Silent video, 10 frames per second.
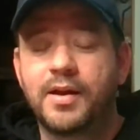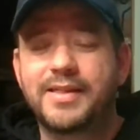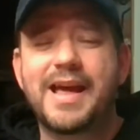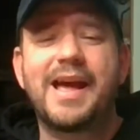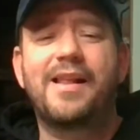
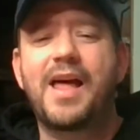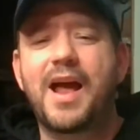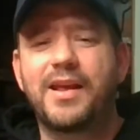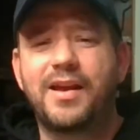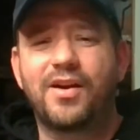Get the hell
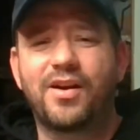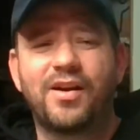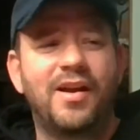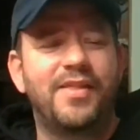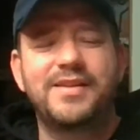out of here.
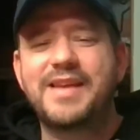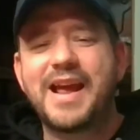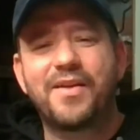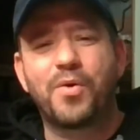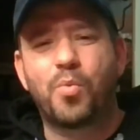The
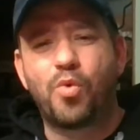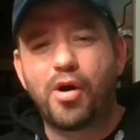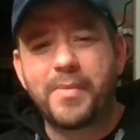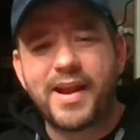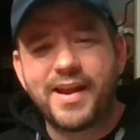Day of the
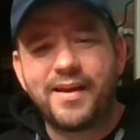Woman?